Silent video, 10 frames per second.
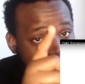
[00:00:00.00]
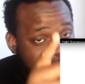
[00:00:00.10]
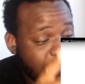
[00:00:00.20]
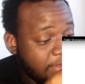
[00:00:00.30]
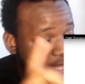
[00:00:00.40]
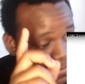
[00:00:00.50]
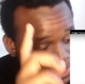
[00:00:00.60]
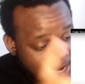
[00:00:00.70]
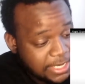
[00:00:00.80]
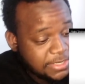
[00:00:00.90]
be out today, but
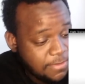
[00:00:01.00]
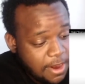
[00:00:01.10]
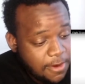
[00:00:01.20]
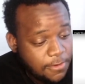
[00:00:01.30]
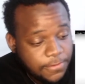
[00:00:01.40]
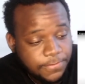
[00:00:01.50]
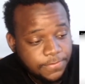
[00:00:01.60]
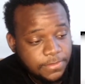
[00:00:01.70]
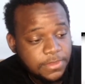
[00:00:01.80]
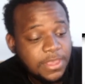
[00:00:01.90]
down tomorrow.
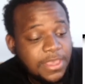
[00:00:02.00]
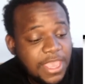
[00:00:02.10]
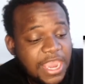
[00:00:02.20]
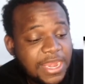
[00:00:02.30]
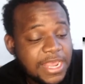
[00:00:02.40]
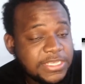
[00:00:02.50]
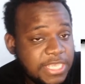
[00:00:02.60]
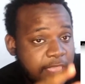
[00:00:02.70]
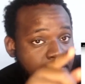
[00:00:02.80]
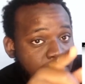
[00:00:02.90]
And that
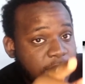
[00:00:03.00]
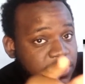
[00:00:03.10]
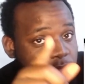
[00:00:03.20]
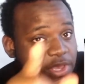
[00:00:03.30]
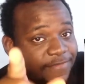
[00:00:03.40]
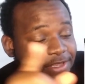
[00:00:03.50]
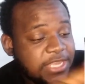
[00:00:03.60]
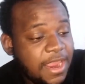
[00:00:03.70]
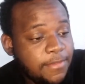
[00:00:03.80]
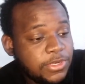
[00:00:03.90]
same person you give this
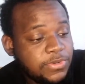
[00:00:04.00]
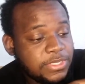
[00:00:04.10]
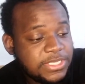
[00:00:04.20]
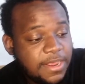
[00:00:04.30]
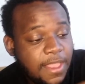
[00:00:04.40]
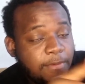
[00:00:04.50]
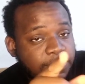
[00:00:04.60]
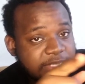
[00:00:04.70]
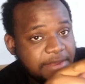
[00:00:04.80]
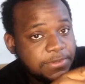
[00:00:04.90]
camera to and set up, help him
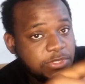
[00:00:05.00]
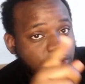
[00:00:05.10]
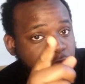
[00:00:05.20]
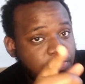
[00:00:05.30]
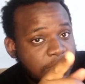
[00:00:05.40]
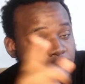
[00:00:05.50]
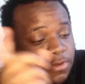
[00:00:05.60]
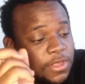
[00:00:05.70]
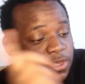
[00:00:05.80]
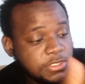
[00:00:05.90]
set up his YouTube account
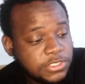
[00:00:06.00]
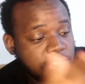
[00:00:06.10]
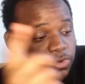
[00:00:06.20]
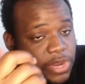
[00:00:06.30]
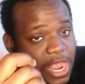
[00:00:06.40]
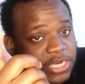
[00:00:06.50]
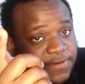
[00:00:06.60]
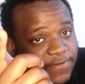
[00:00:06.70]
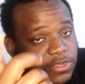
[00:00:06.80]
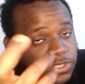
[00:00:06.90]
to do reaction
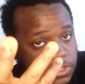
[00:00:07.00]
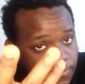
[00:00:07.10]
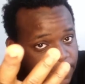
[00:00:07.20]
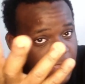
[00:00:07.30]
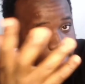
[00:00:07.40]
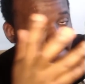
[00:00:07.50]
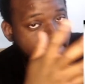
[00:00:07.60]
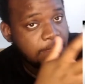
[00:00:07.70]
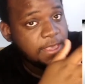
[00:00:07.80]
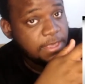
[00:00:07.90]
videos to Flight,
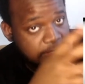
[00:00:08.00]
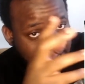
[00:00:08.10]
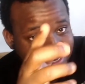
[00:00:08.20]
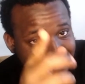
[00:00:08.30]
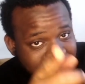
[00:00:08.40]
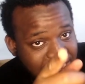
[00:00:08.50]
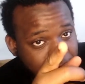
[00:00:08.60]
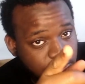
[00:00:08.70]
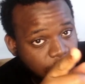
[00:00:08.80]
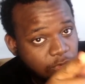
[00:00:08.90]
that's the
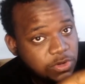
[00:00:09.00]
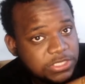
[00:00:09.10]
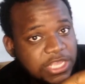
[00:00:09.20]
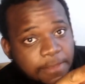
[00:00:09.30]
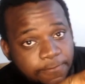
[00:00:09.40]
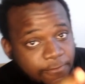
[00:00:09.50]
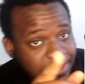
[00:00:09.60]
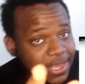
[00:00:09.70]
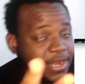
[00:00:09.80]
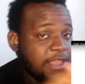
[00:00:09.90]
same dude who could stop from
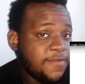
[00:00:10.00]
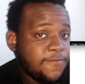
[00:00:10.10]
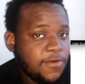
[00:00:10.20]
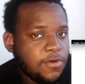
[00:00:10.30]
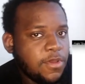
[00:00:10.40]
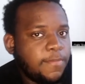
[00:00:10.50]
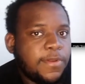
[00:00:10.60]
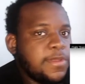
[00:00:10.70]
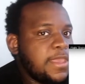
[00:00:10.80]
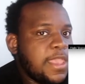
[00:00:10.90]
kicking down your front door and
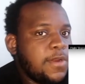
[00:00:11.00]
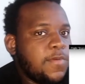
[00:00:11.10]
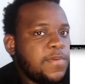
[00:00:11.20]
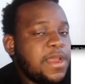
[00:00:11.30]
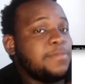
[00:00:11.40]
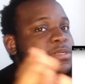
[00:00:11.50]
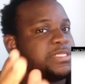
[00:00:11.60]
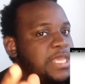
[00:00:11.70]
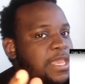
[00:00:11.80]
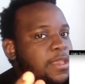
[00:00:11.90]
blowing your head open. I'm just
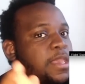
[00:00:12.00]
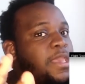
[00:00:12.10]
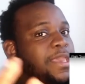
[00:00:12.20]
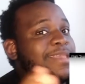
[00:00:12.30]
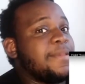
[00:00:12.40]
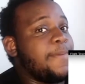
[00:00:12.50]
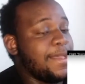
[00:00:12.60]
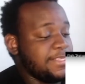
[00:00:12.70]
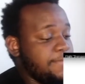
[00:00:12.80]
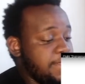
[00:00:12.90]
saying, it's a
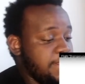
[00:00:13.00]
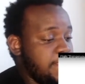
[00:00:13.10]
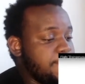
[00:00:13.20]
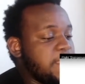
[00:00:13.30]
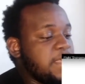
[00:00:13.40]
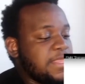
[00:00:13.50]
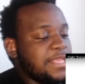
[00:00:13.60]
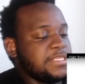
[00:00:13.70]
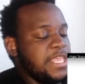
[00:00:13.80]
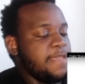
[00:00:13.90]
possibility.
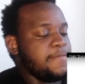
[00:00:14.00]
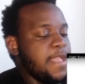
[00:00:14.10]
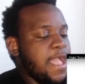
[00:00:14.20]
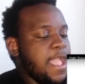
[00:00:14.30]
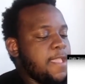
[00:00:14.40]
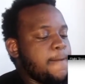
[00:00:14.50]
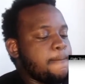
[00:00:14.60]
That same guy,